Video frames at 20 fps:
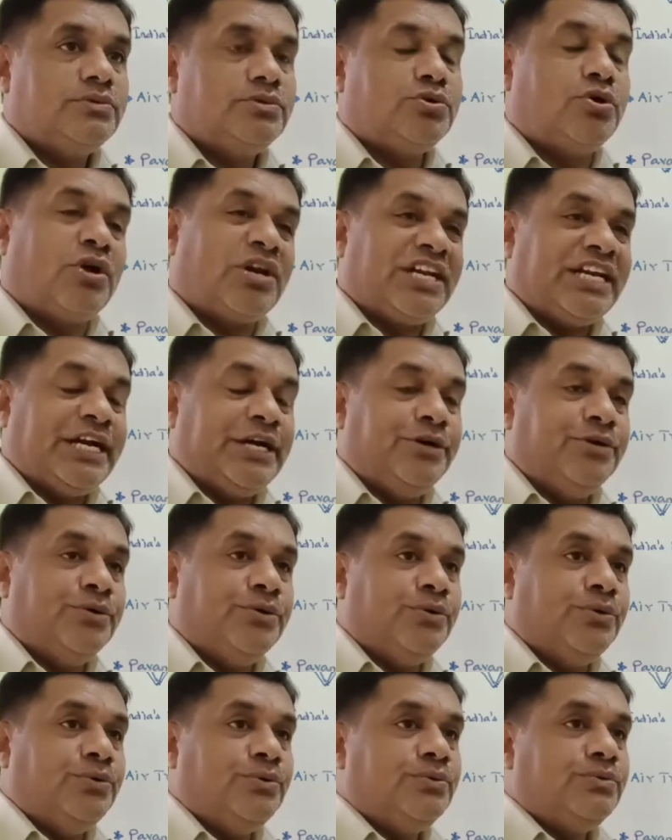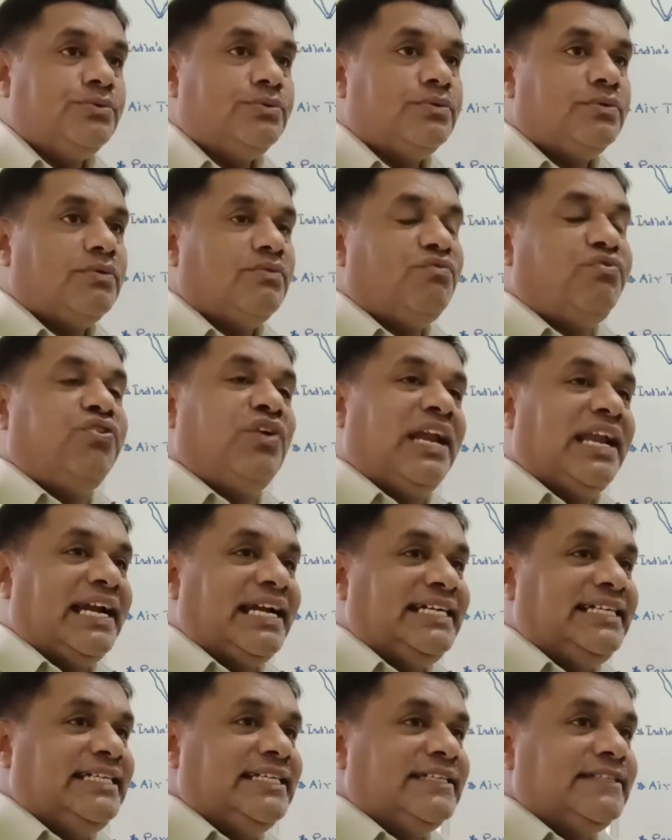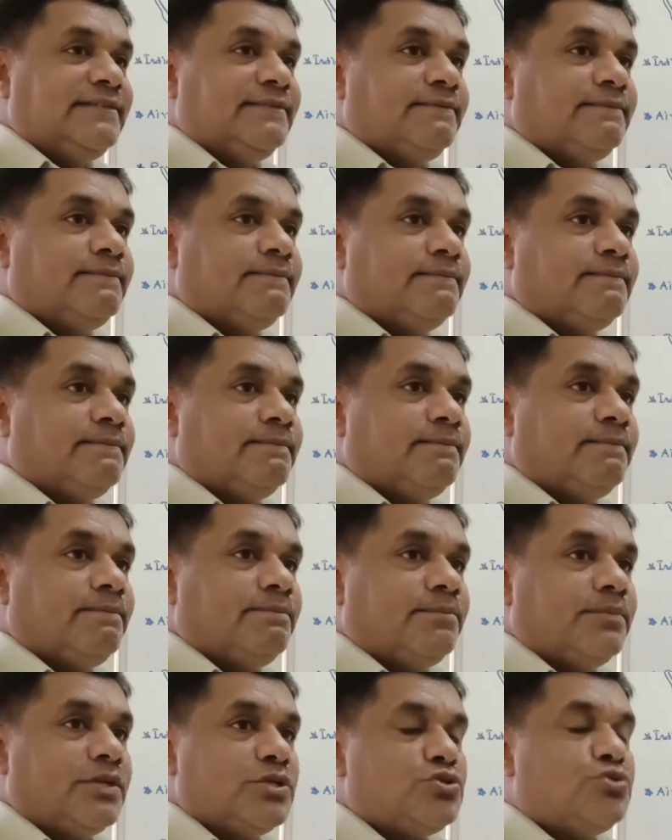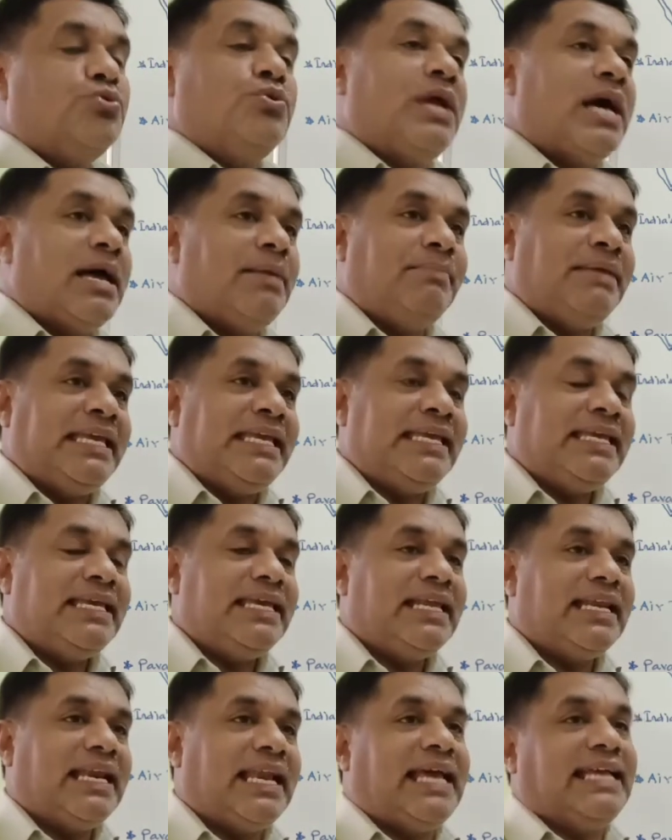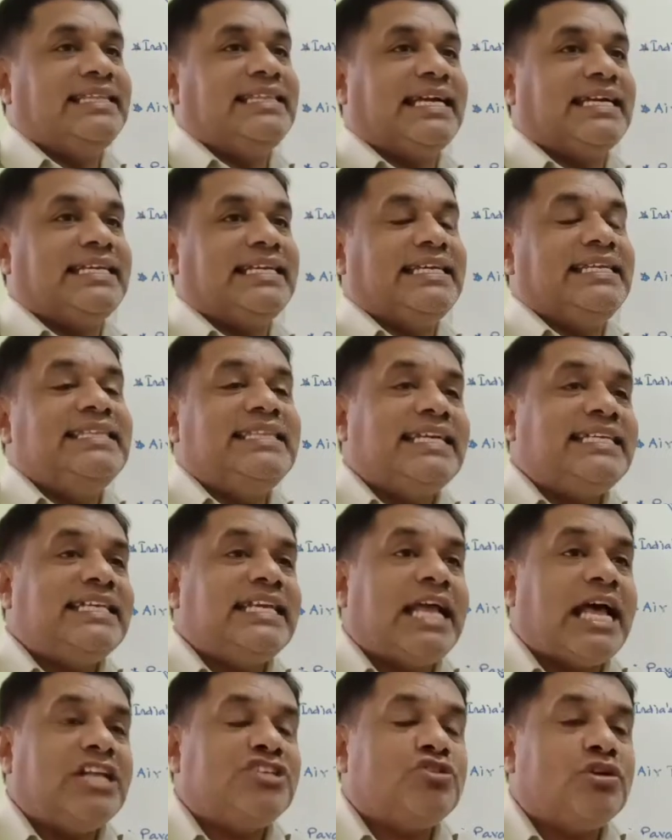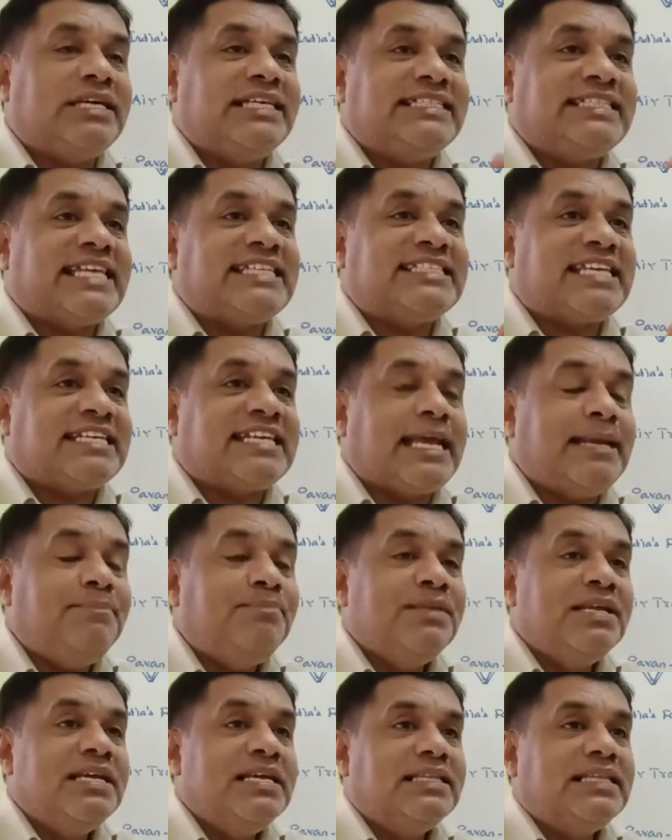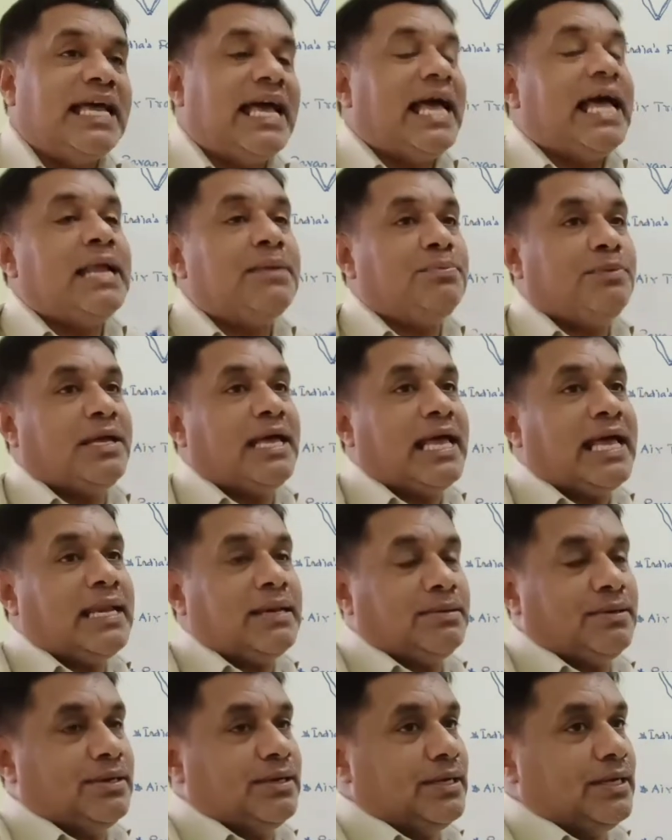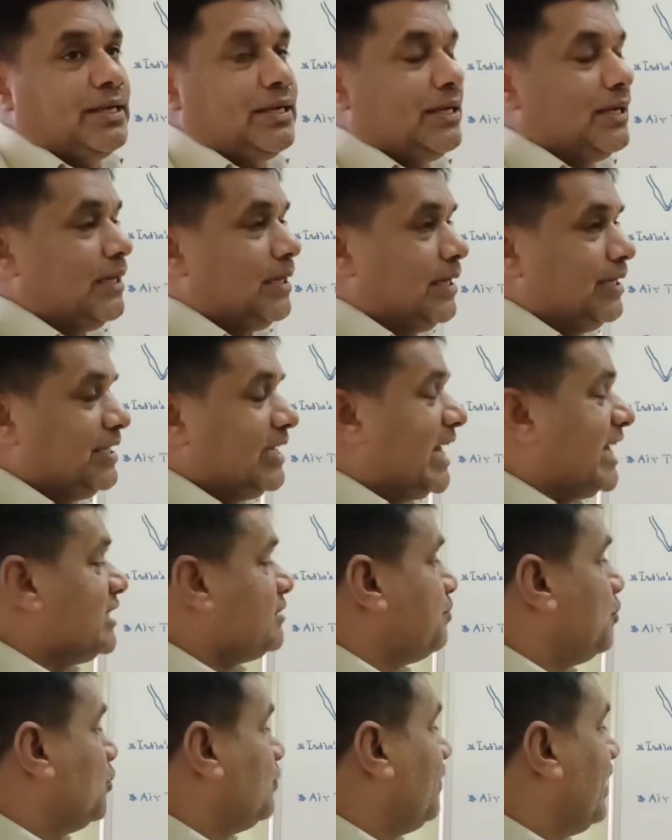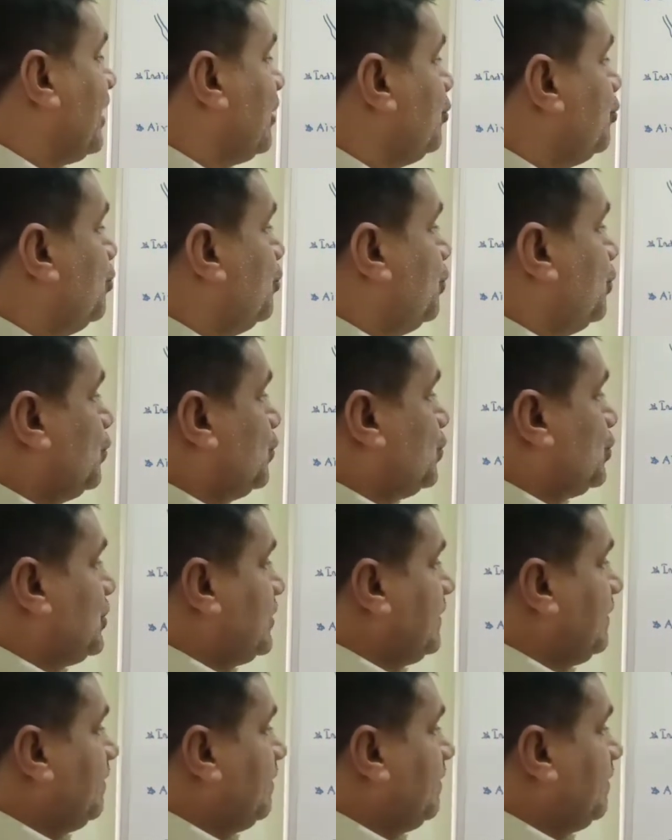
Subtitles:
tornado, flood, tsunami, like that. In that natural disaster time, the air transport were used.